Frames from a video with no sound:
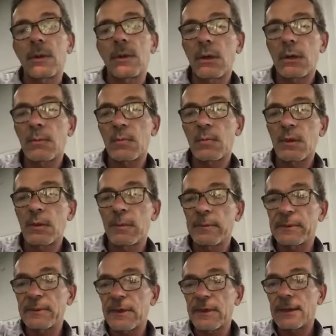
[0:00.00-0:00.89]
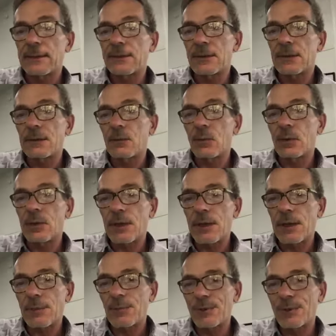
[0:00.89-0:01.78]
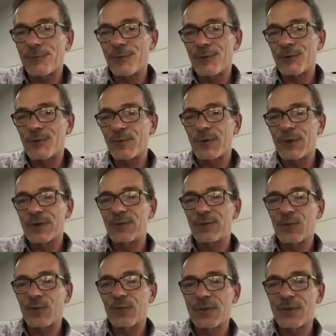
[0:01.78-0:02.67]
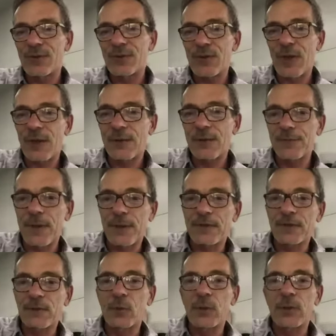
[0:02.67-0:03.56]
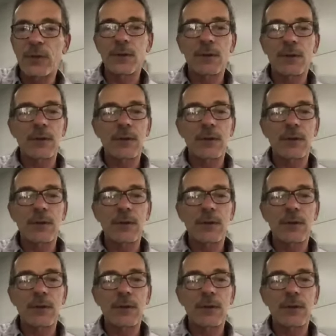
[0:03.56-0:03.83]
And I did it when I had my first meeting with the staff last week.